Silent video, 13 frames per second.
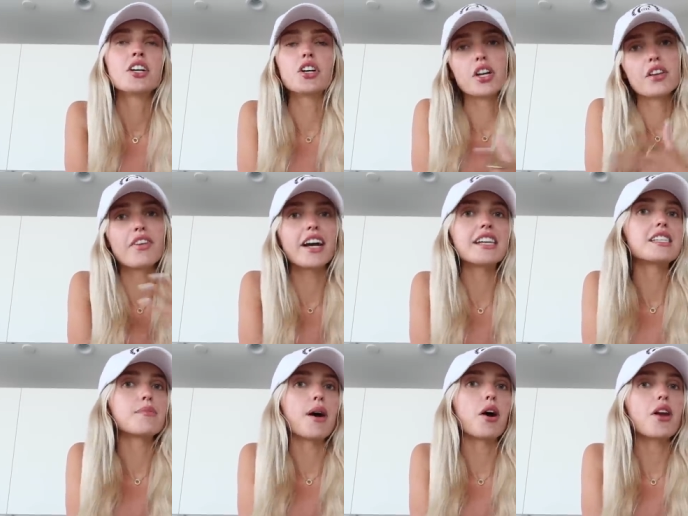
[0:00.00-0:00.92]
good
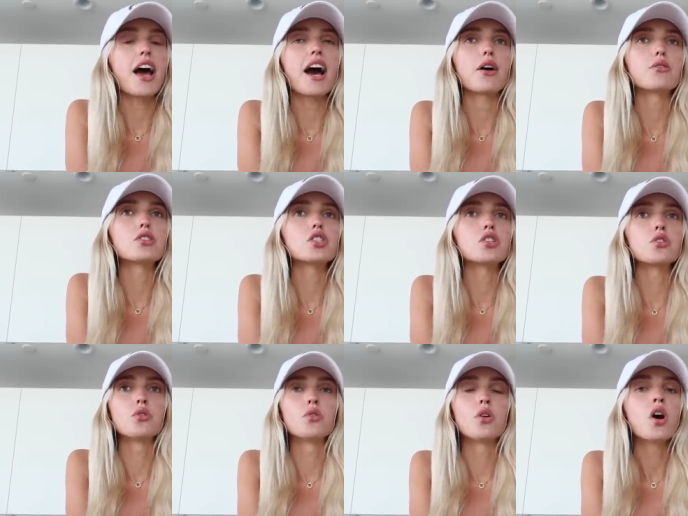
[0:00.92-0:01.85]
advice about how
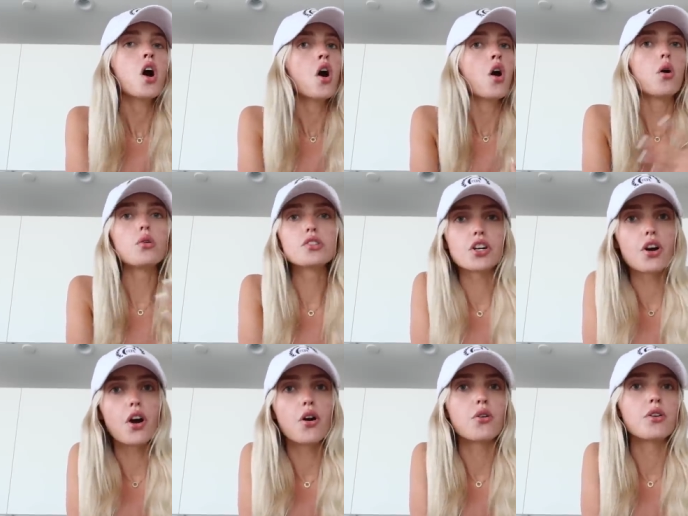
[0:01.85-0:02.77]
to hold
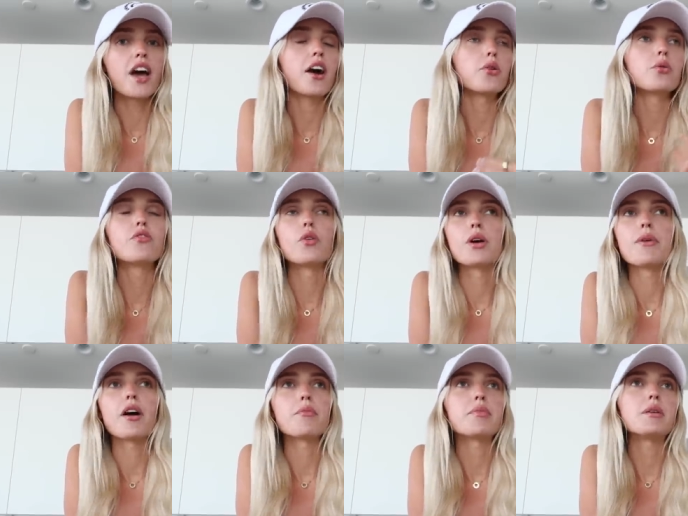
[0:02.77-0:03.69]
your own, how to avoid
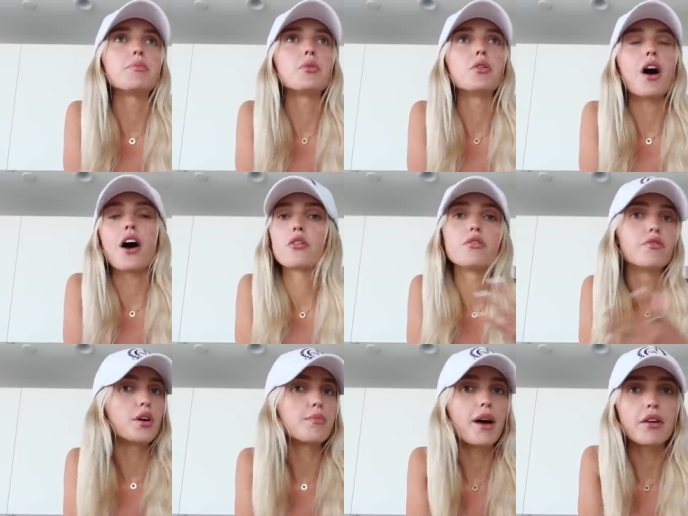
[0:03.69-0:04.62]
bad people, how to
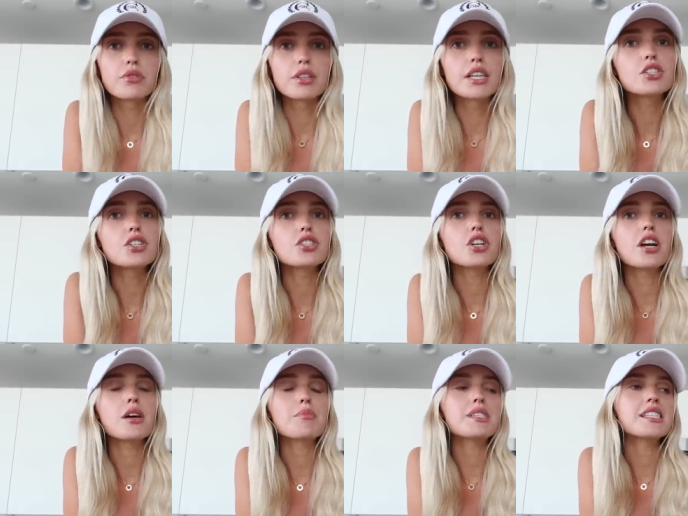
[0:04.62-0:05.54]
avoid bad
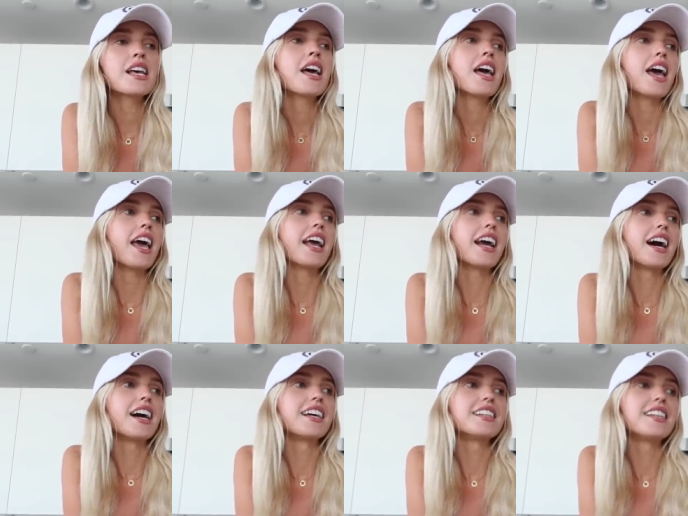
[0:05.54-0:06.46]
relationships,
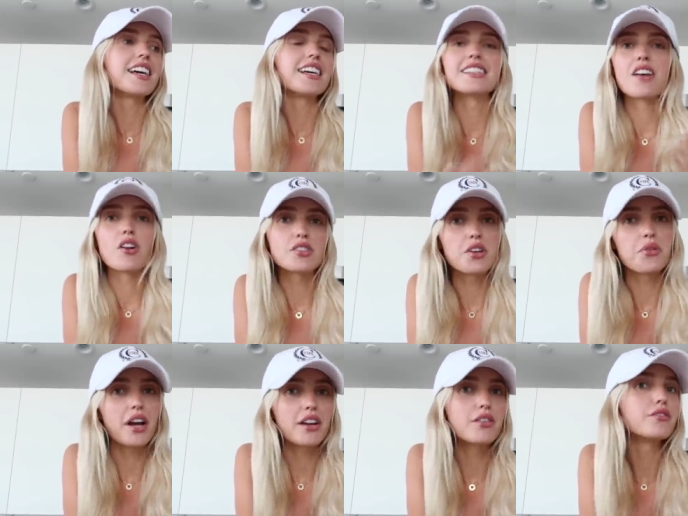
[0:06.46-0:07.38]
and is also
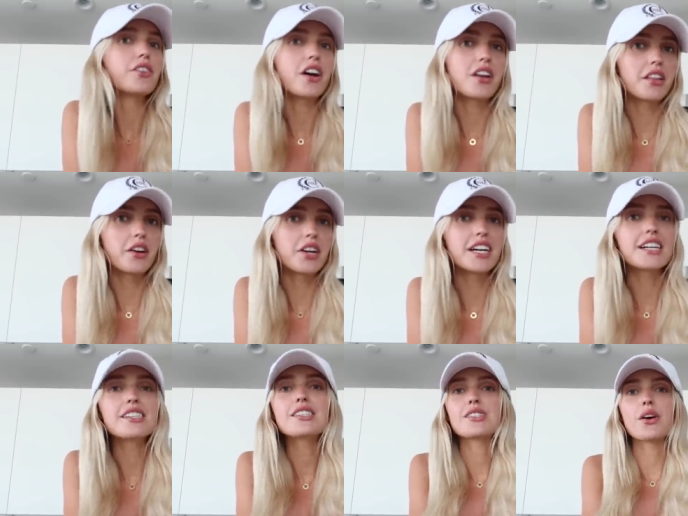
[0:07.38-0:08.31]
kind of
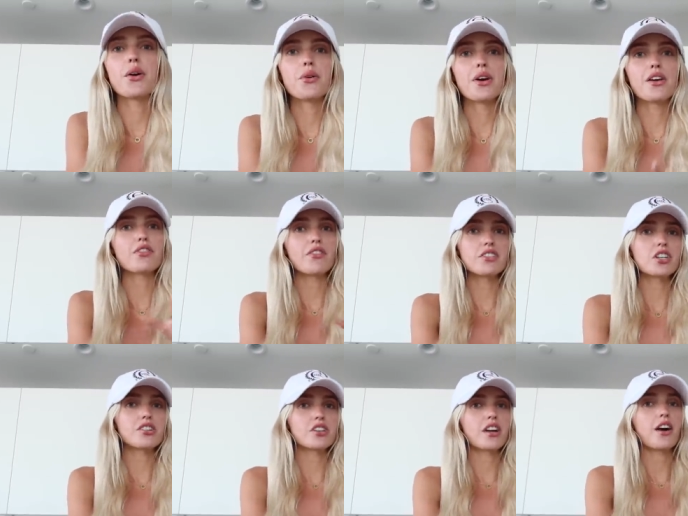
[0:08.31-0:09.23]
hilarious. So if you haven't
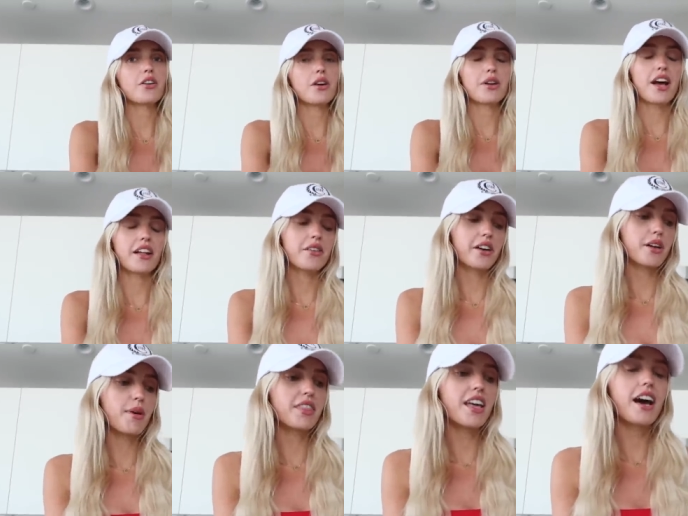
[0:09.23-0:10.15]
checked her out, I would highly
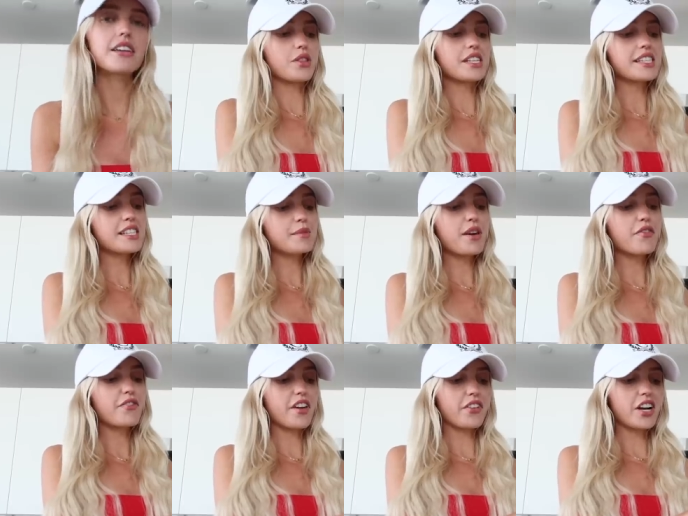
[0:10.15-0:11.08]
recommend that. This is
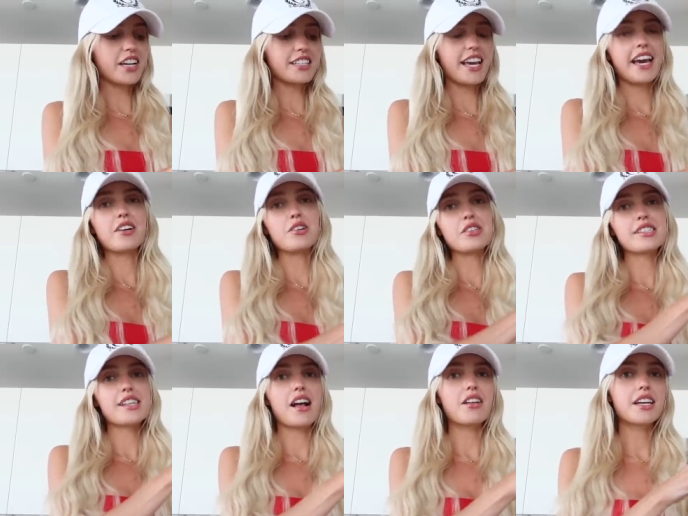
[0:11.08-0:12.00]
my favorite kale
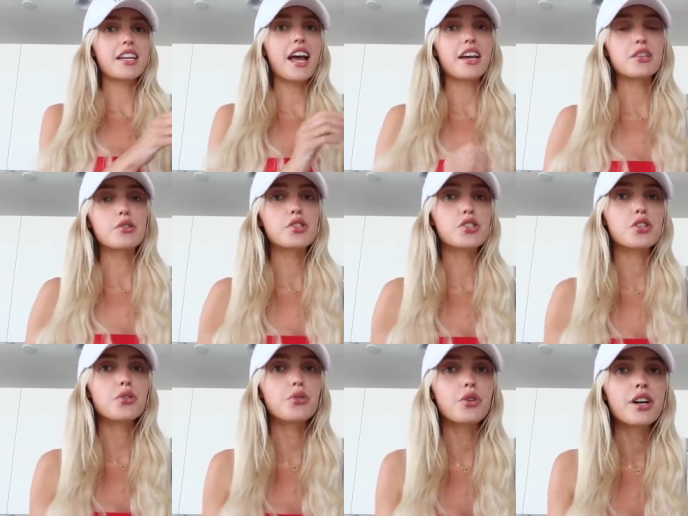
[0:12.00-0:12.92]
salad. I used
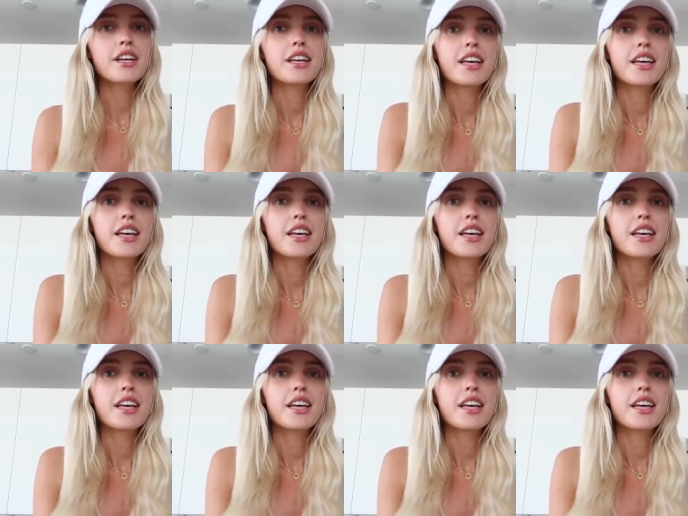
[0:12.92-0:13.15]
to